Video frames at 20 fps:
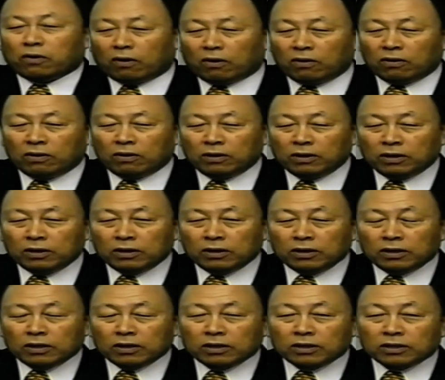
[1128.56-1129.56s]
You know,
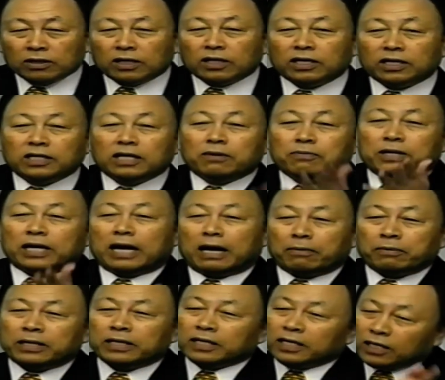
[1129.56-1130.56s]
someone who wants to do
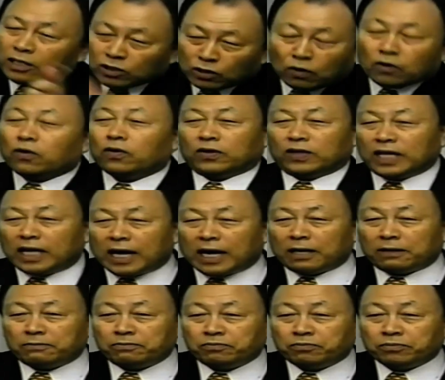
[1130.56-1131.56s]
high jump,
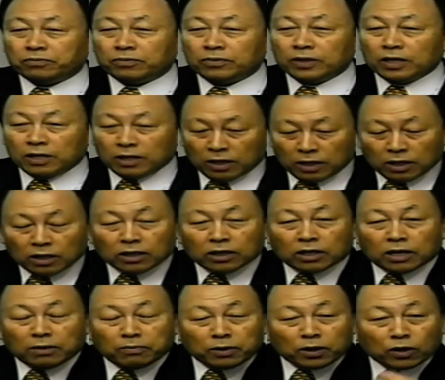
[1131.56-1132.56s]
you
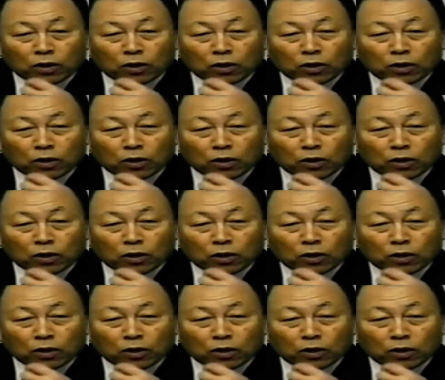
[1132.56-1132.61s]
know,